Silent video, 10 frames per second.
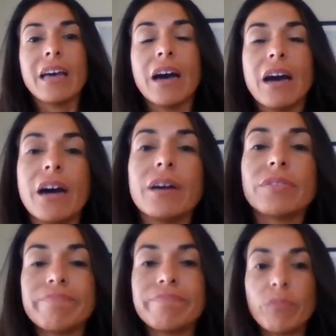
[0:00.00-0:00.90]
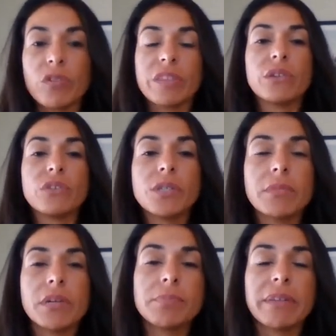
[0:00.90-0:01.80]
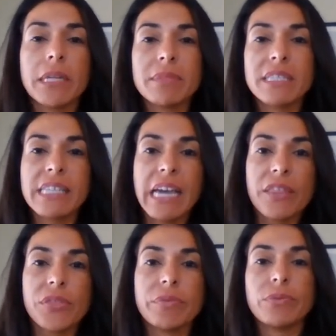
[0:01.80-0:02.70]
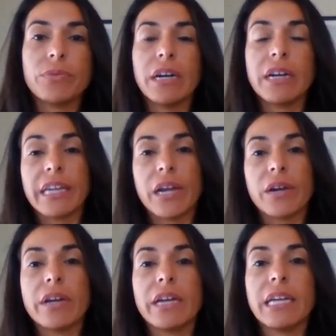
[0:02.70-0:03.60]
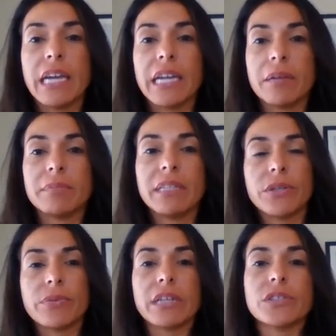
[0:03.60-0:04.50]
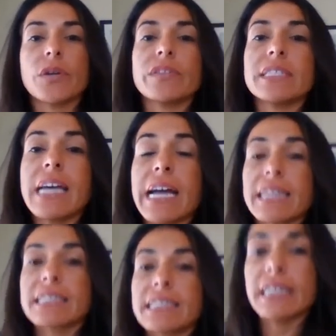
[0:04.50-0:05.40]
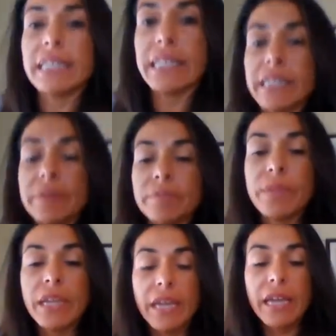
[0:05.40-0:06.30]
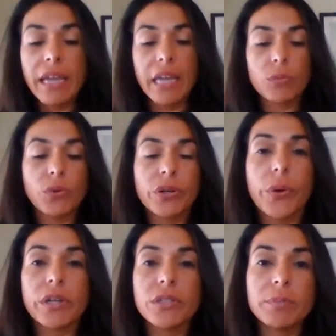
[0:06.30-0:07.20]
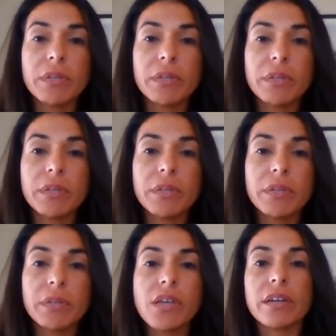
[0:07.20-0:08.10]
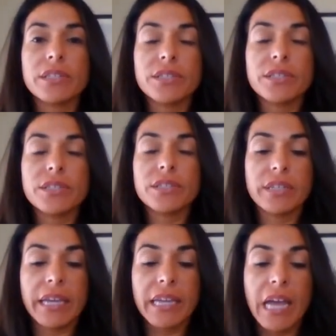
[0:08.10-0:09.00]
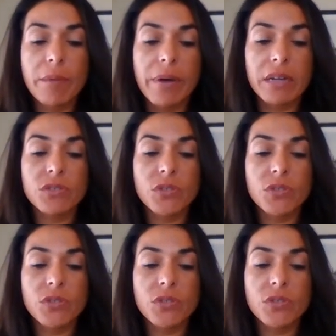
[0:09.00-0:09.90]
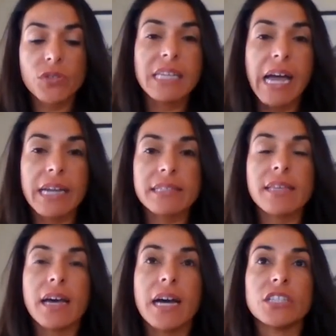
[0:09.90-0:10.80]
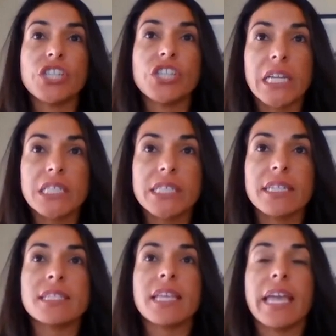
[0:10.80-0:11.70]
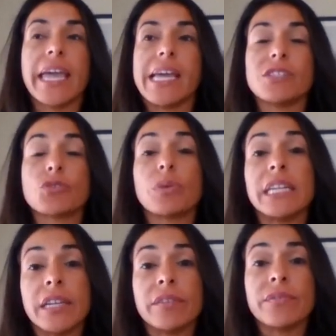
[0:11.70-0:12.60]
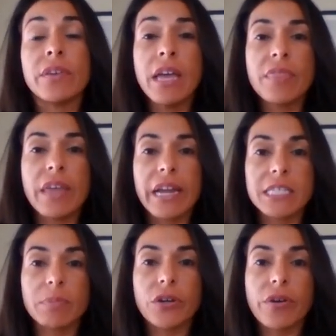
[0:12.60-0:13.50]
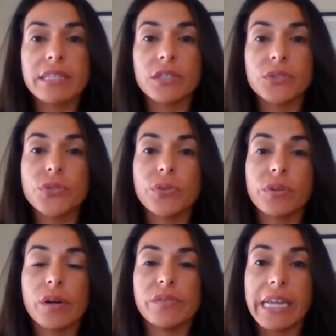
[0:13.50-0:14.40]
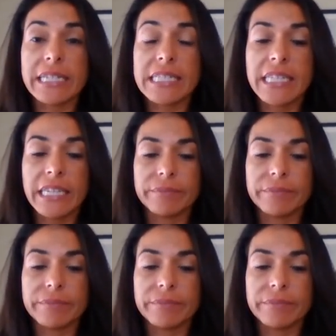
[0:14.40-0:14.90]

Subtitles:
Well, thank you so much. My name is Katherine Guerra, and I am the director of the tax clinic. And we're going to be talking today about some of the tax changes and relief that has been granted due to the COVID-19.